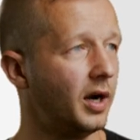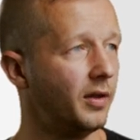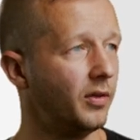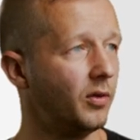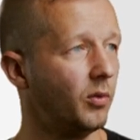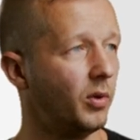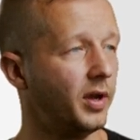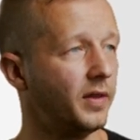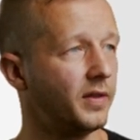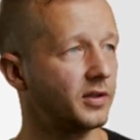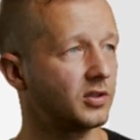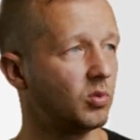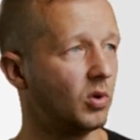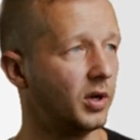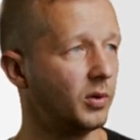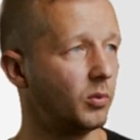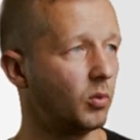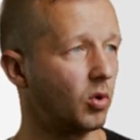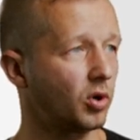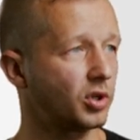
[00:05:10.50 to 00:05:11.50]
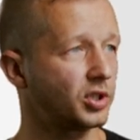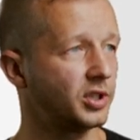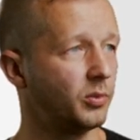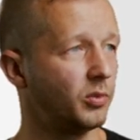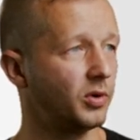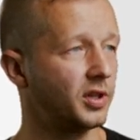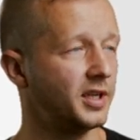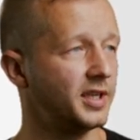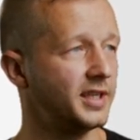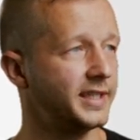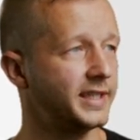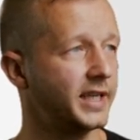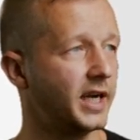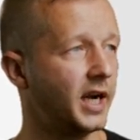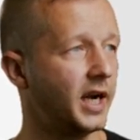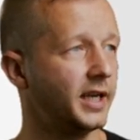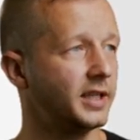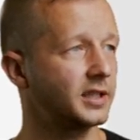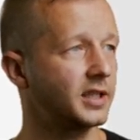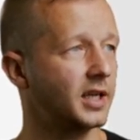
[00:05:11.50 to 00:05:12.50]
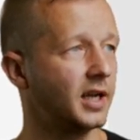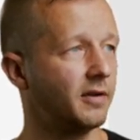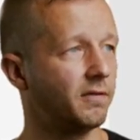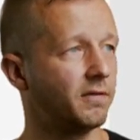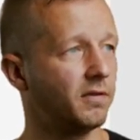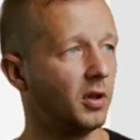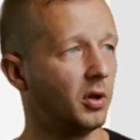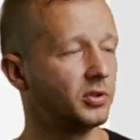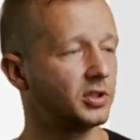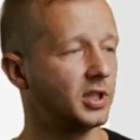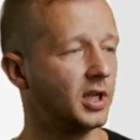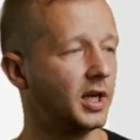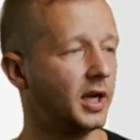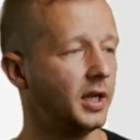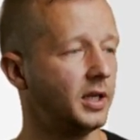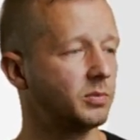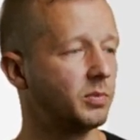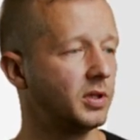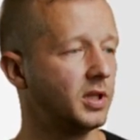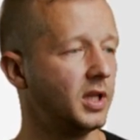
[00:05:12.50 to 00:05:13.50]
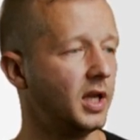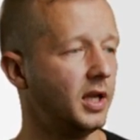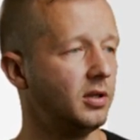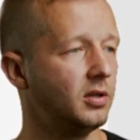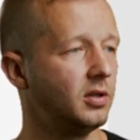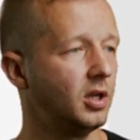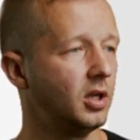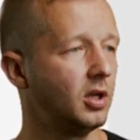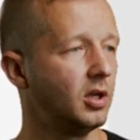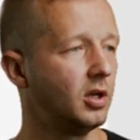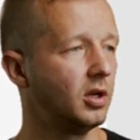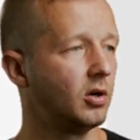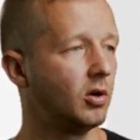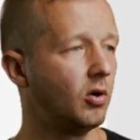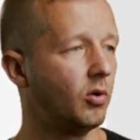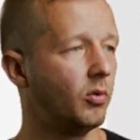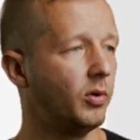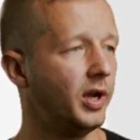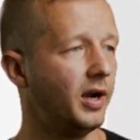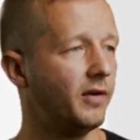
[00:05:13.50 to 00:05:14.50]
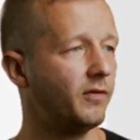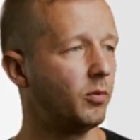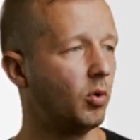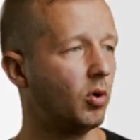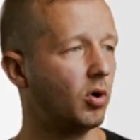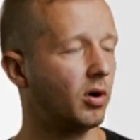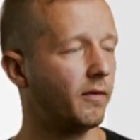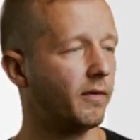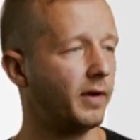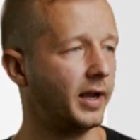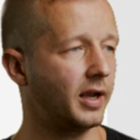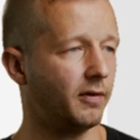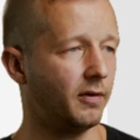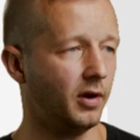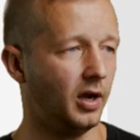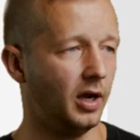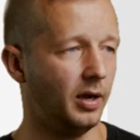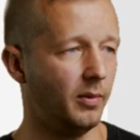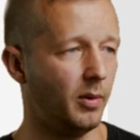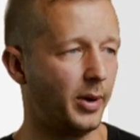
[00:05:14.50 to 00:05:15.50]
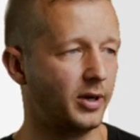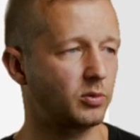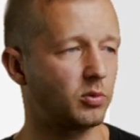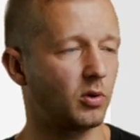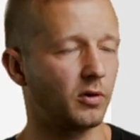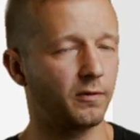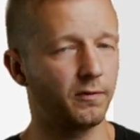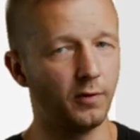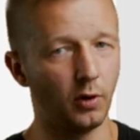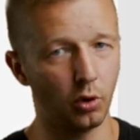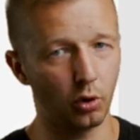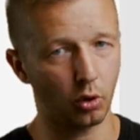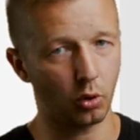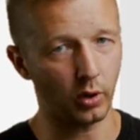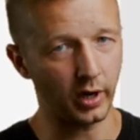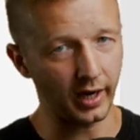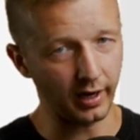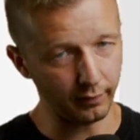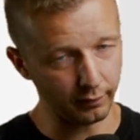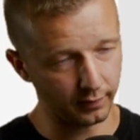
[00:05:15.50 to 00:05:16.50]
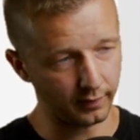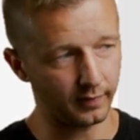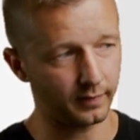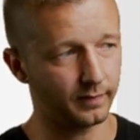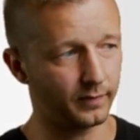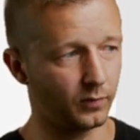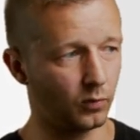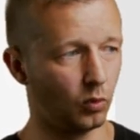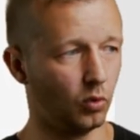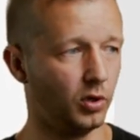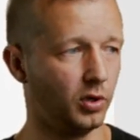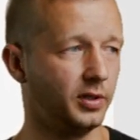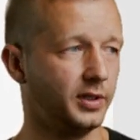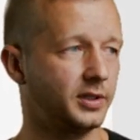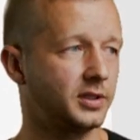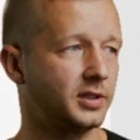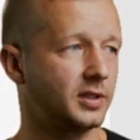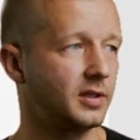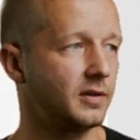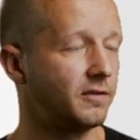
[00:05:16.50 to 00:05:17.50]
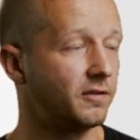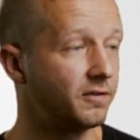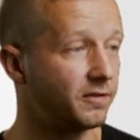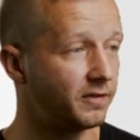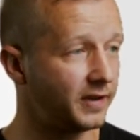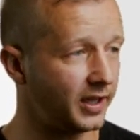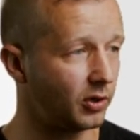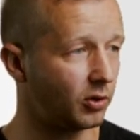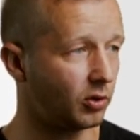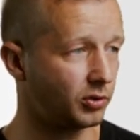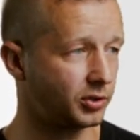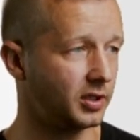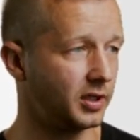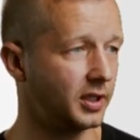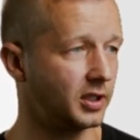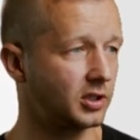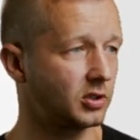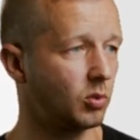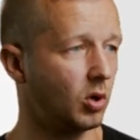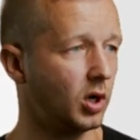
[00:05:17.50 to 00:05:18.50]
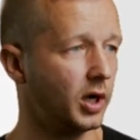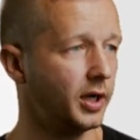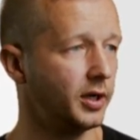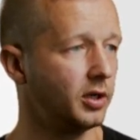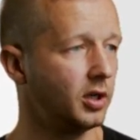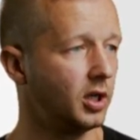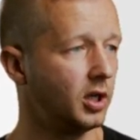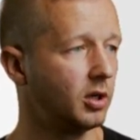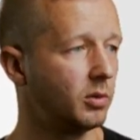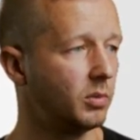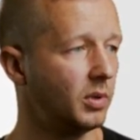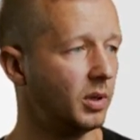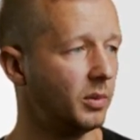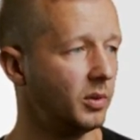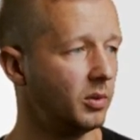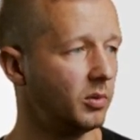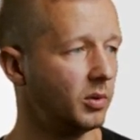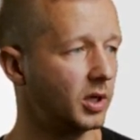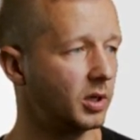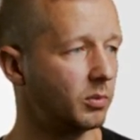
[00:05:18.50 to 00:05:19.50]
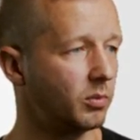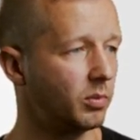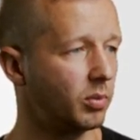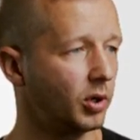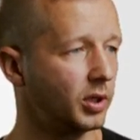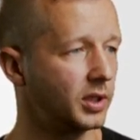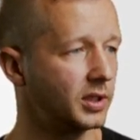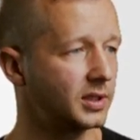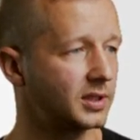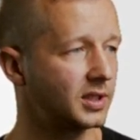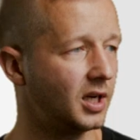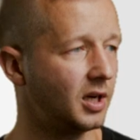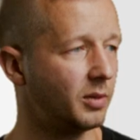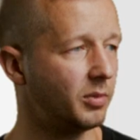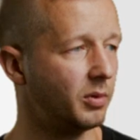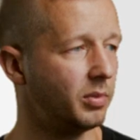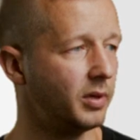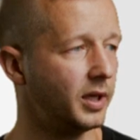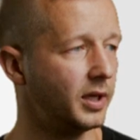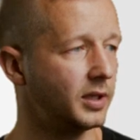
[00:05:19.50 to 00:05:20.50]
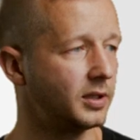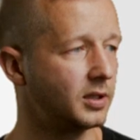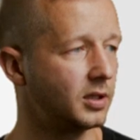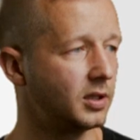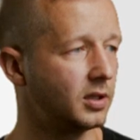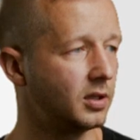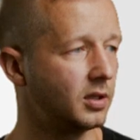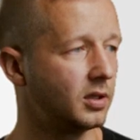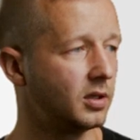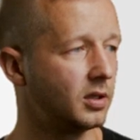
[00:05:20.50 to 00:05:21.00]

Uh, the way this one works in with the designs kind of flows nice, but then we have more of like a, a much more photograph realist feel to this one. Maybe we can bring this up a bit.